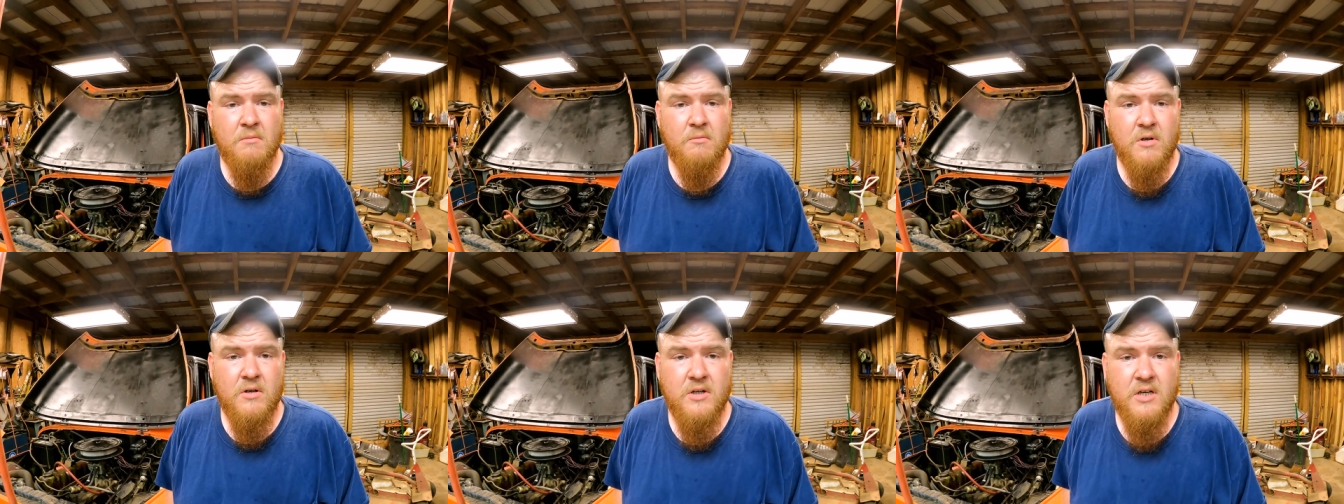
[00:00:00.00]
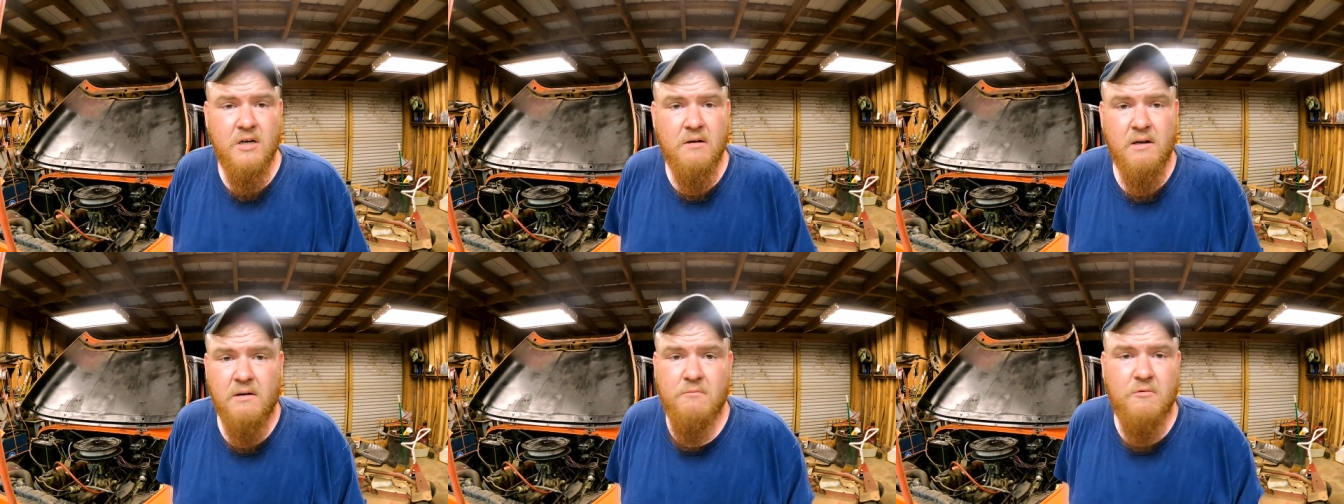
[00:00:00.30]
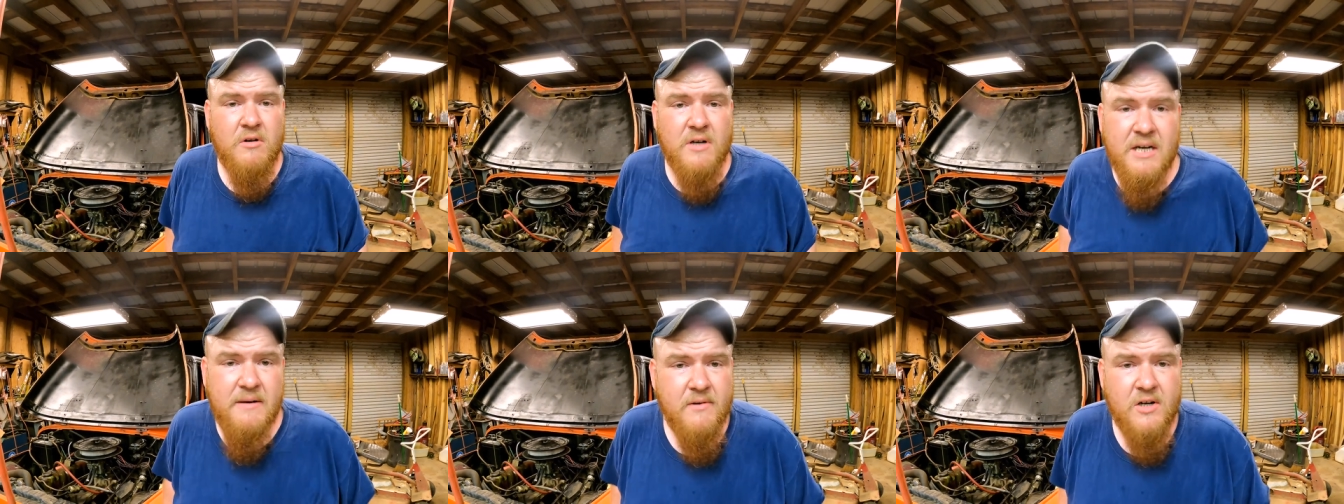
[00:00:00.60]
but we'll do it.
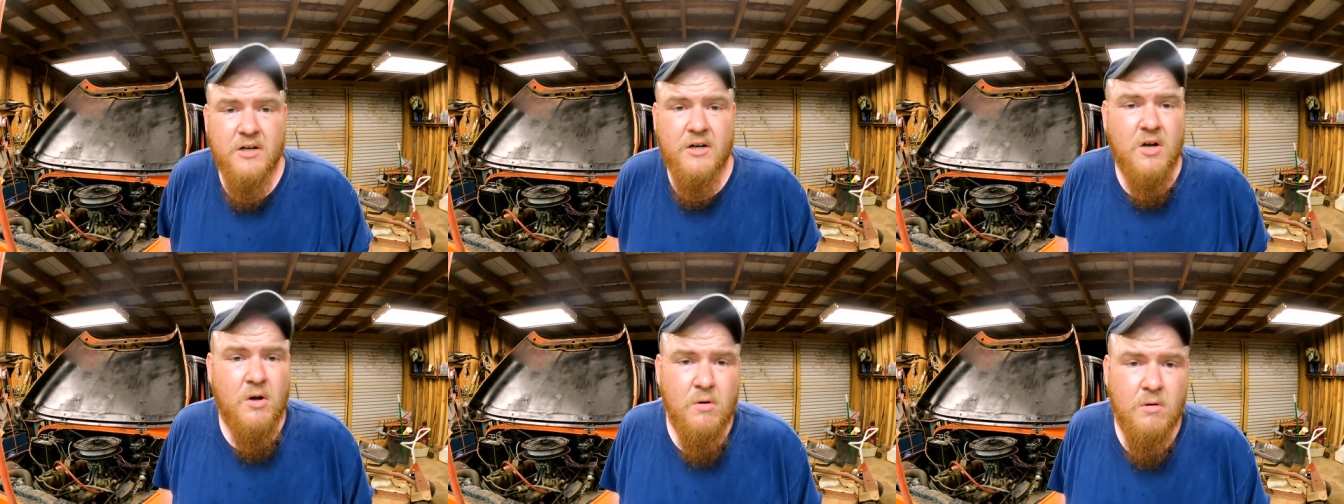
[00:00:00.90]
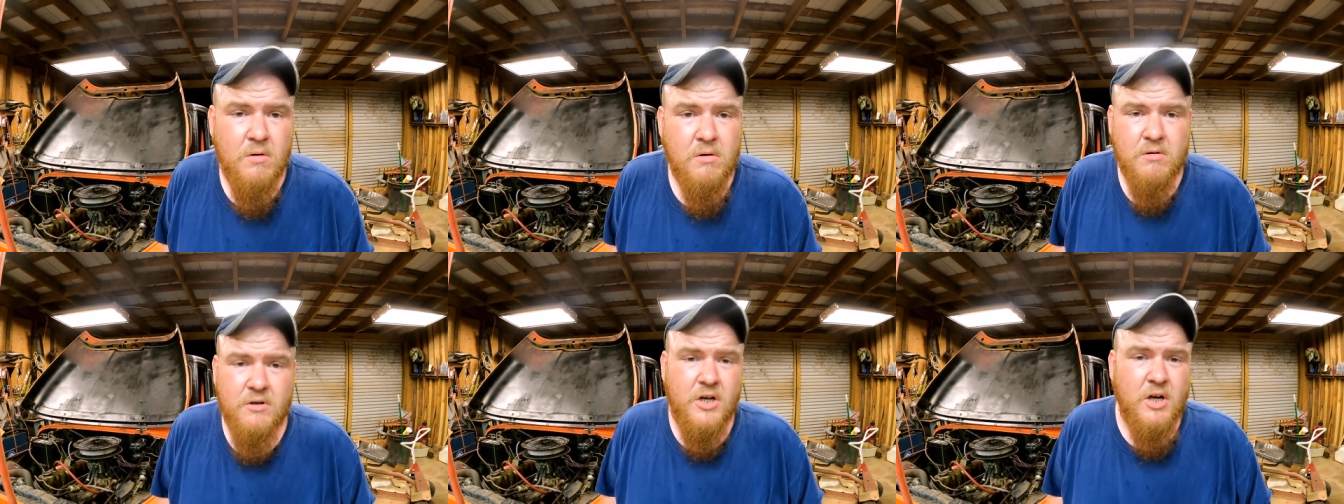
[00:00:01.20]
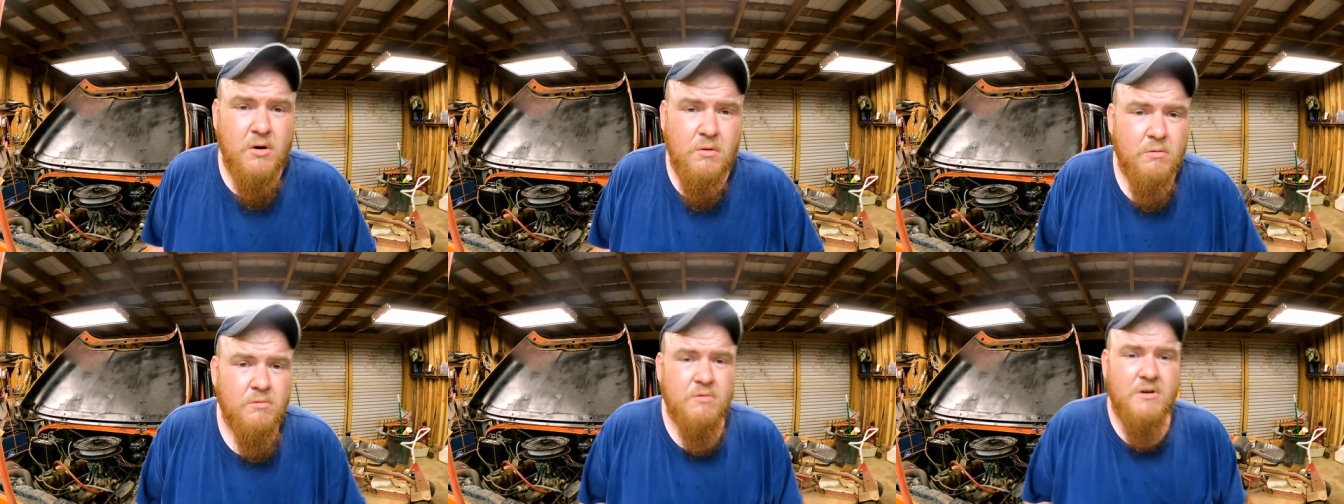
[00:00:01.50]
We'll give it a go,
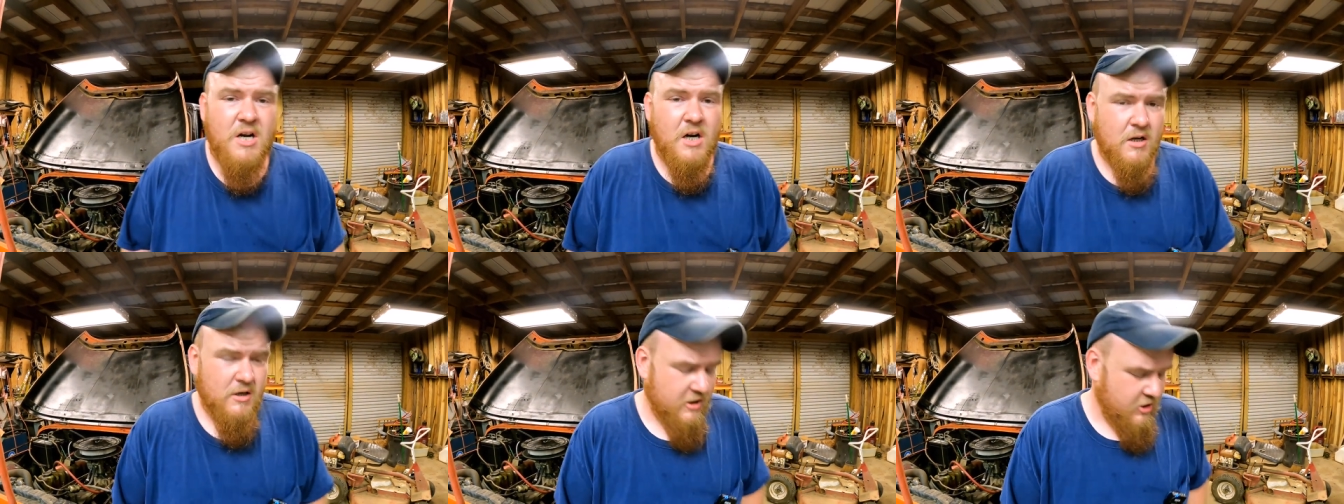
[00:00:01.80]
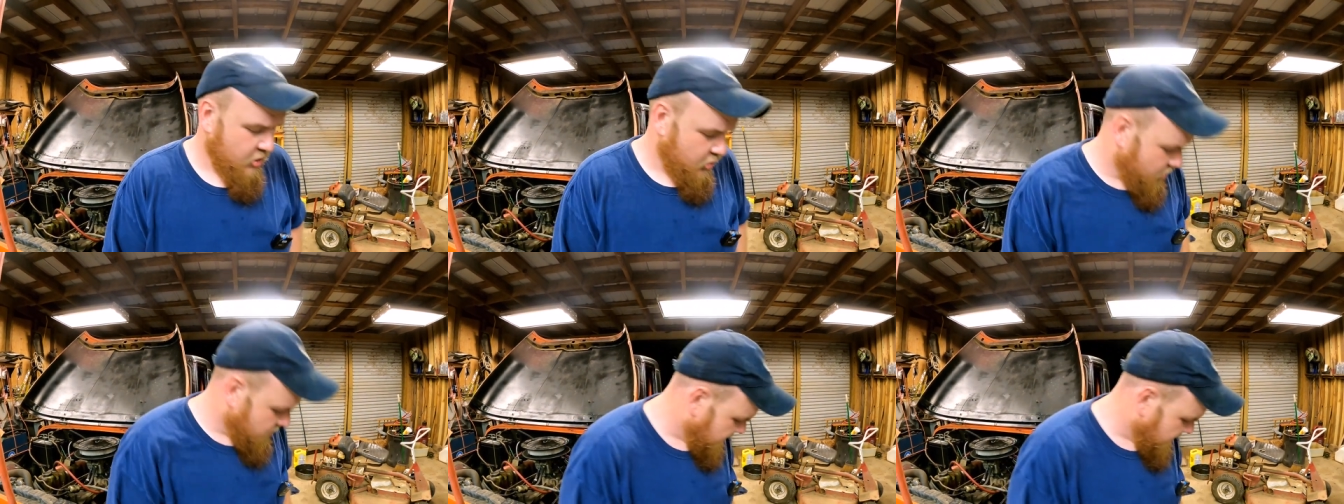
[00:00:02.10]
good old college